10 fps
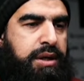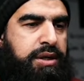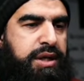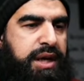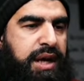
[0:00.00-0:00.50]

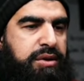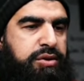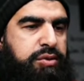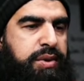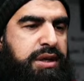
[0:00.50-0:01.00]
Sheikh, how
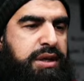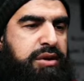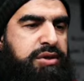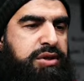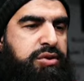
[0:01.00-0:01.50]
do we
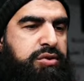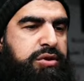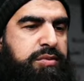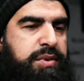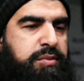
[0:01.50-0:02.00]
encourage the
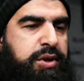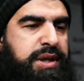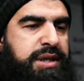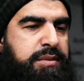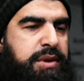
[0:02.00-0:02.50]
youth to be more
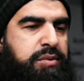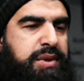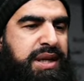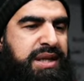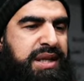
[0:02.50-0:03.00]
intimate
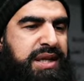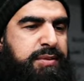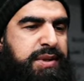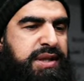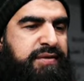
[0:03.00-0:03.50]
with their deen,
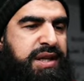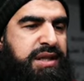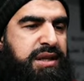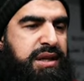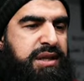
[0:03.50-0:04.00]
specifically
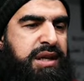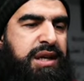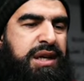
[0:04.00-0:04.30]
salat?